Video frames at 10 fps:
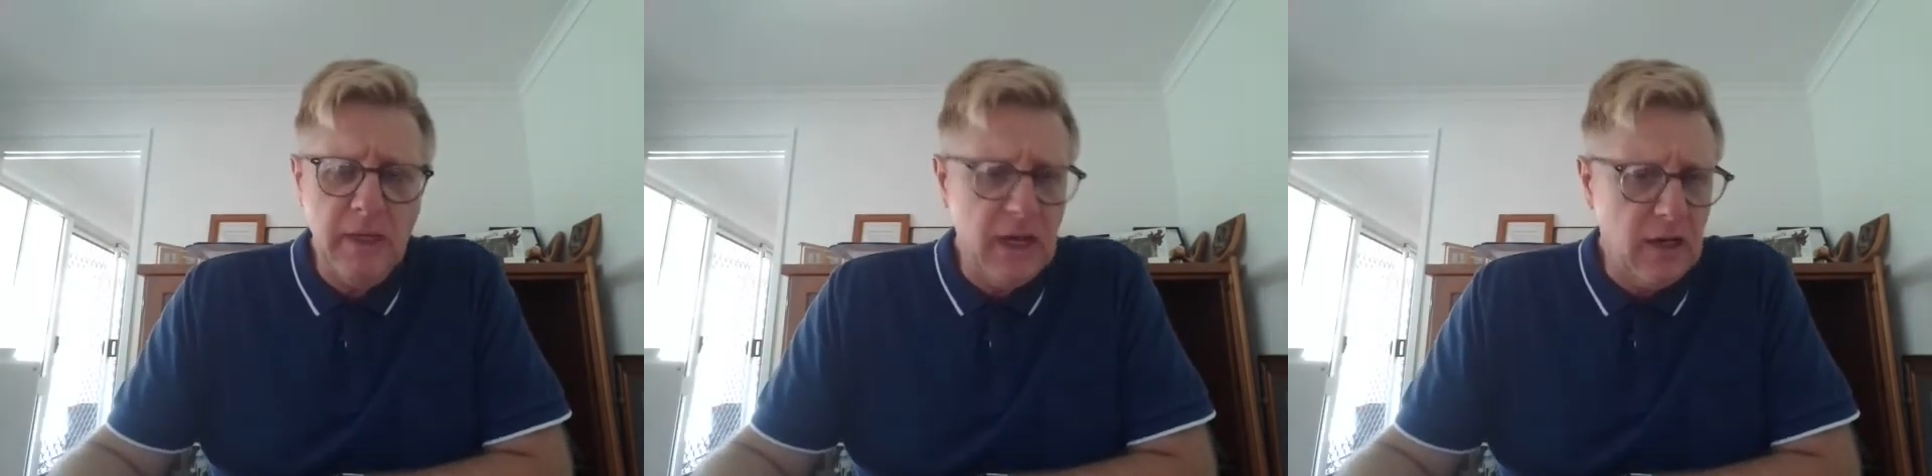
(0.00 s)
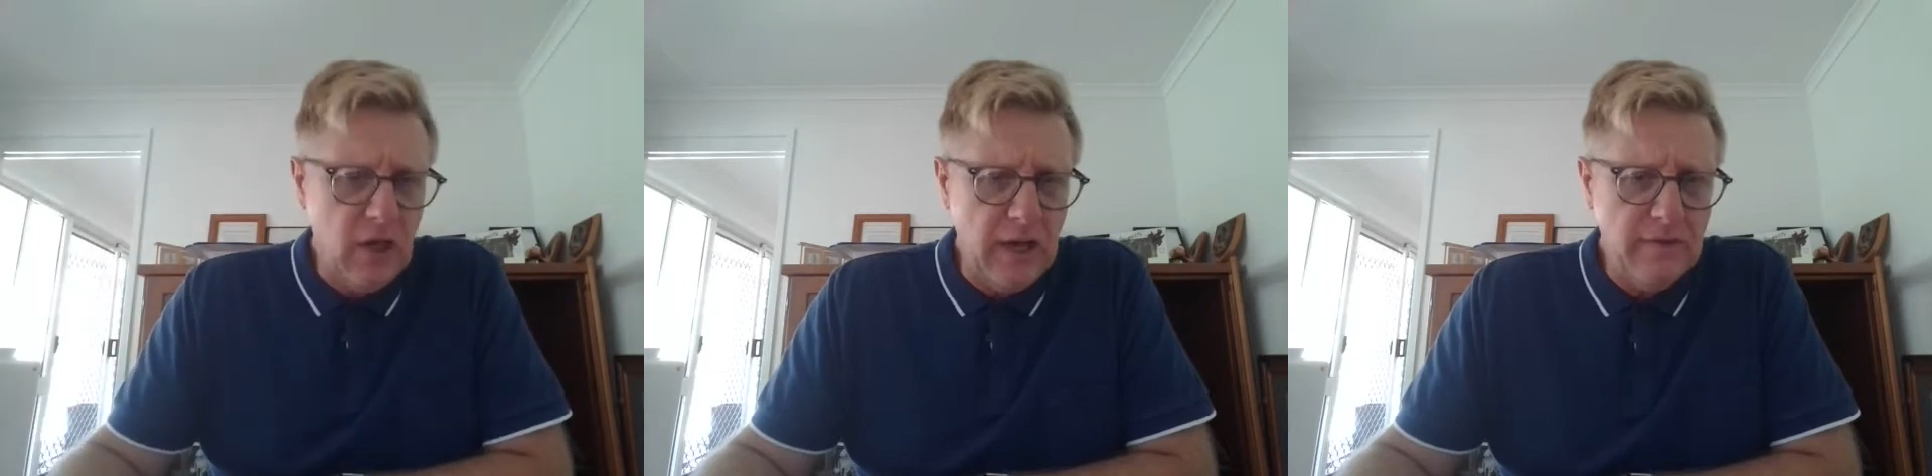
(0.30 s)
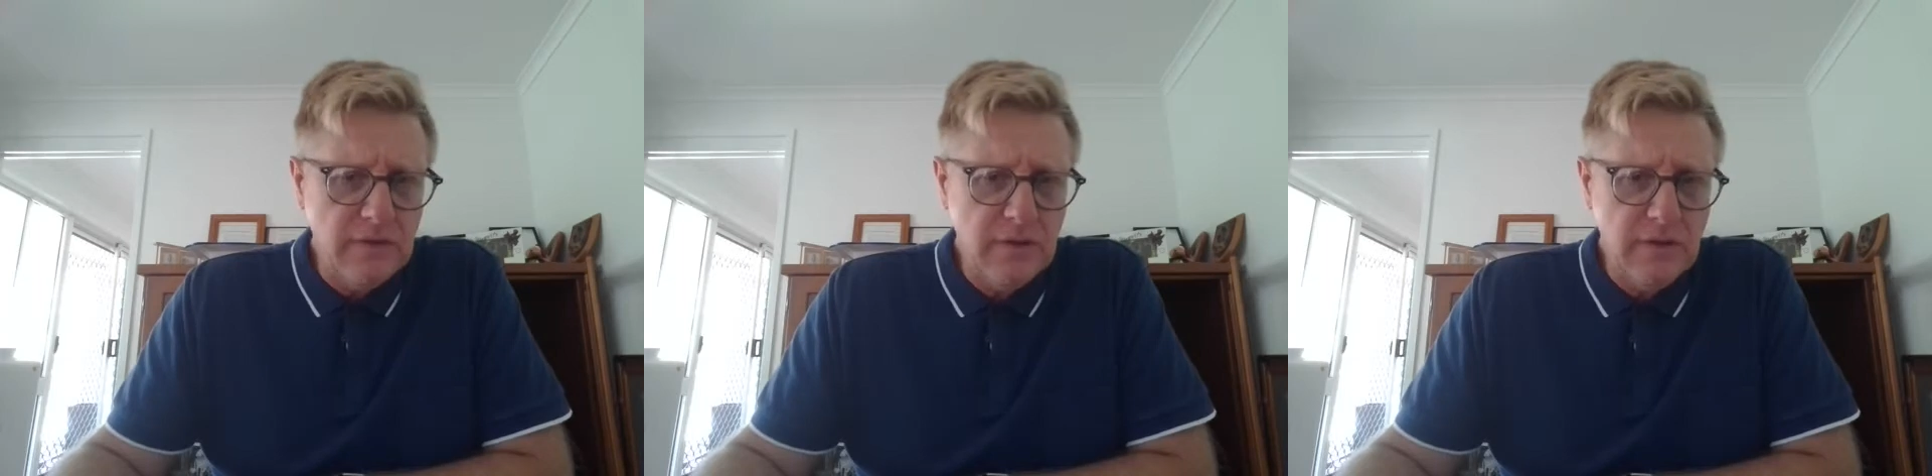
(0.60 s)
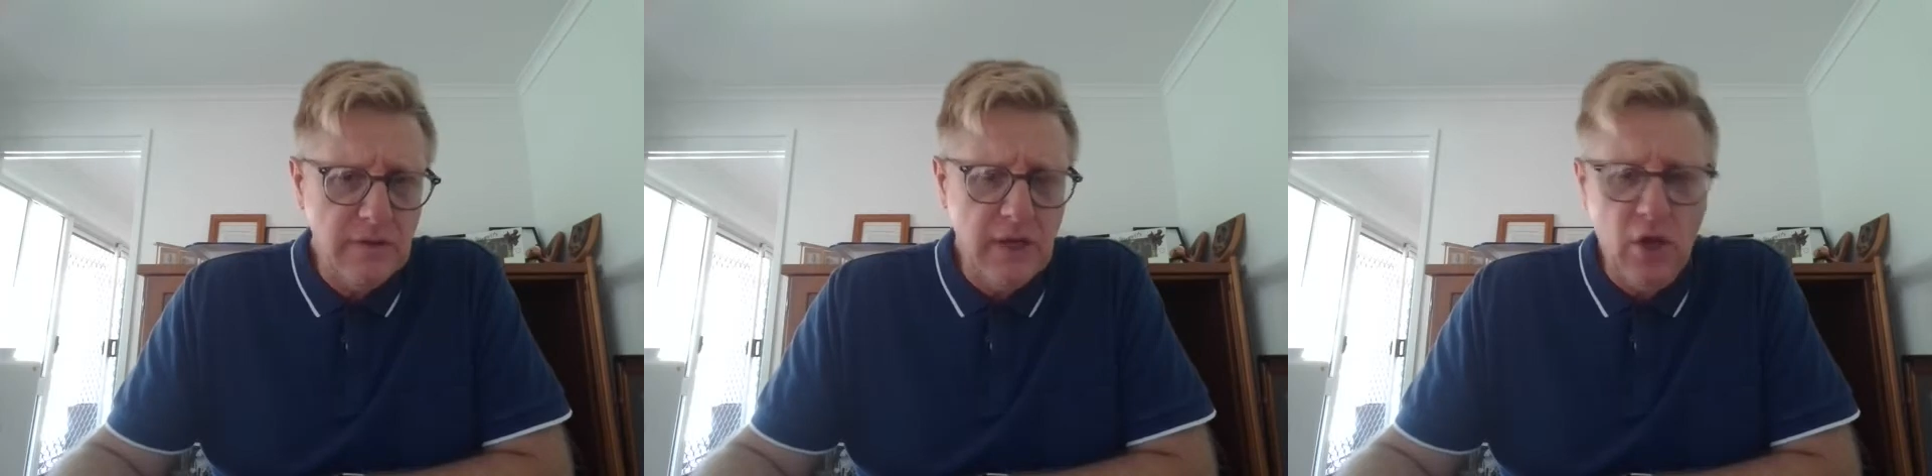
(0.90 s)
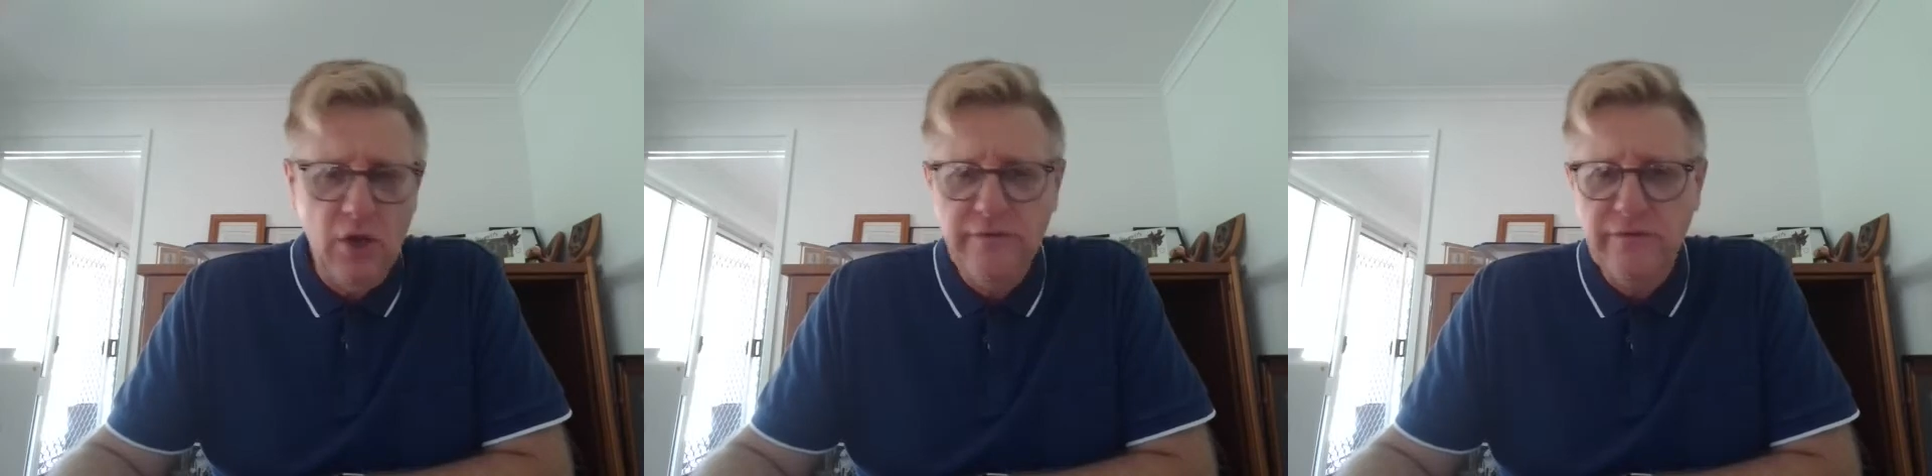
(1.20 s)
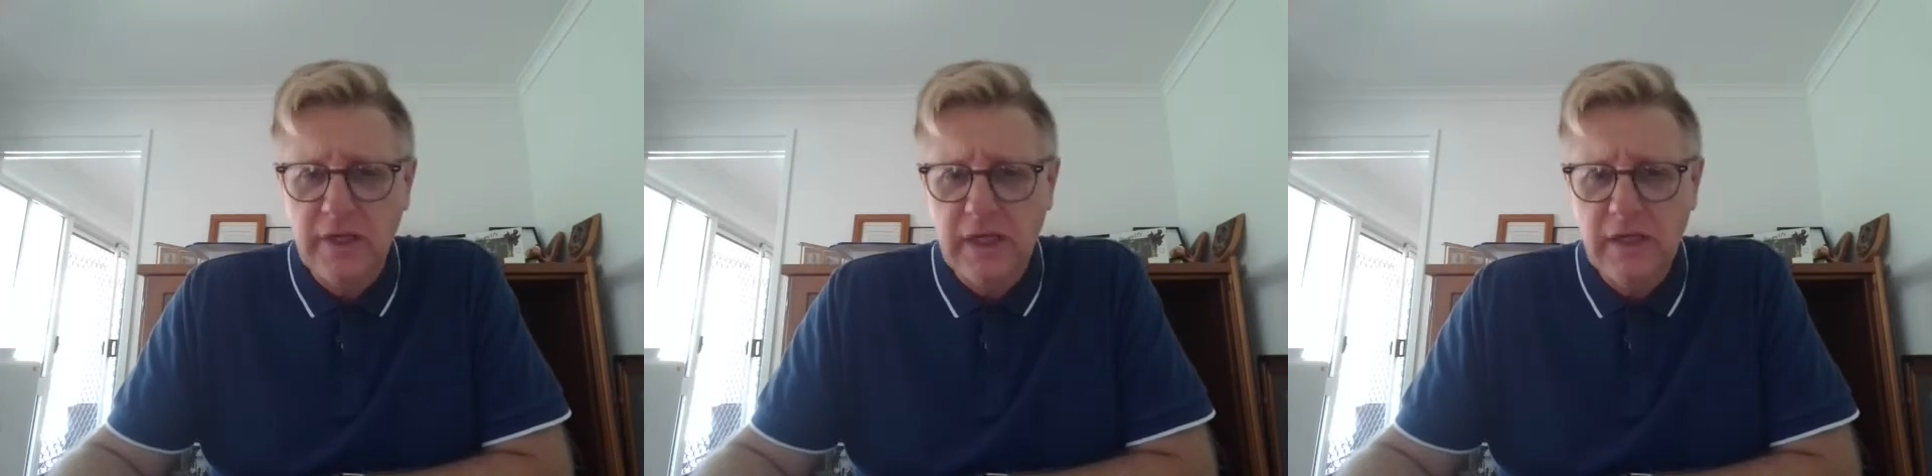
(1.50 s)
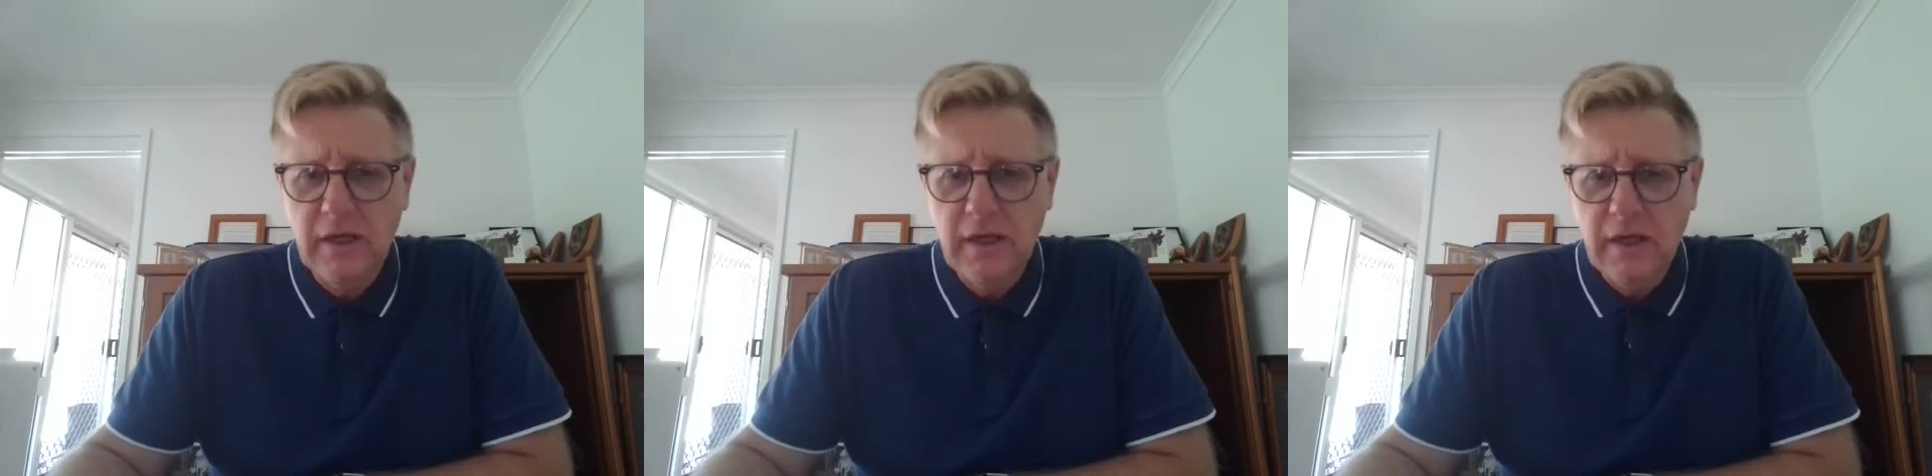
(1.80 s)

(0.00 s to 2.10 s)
in our lives that hopefully